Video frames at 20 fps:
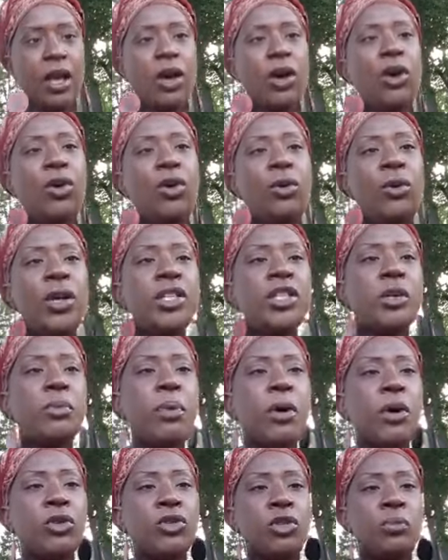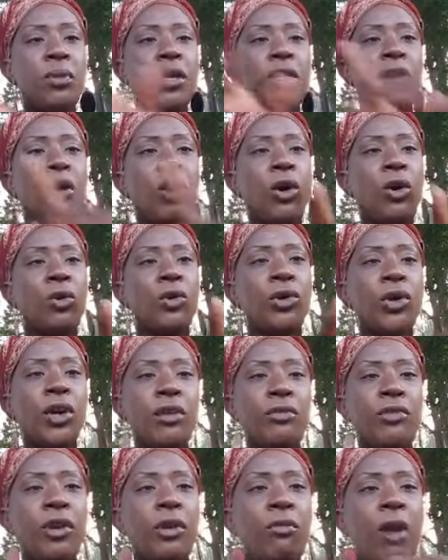Who is supposed to be the holder
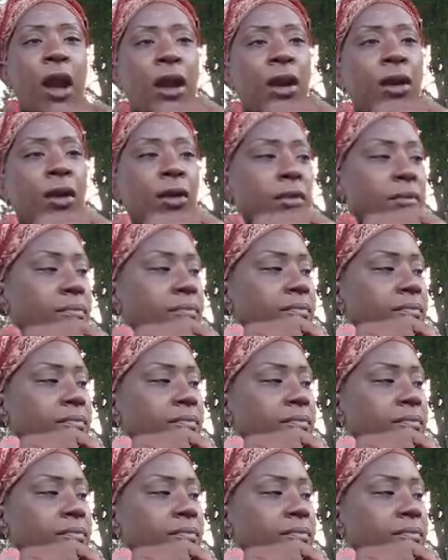of your record?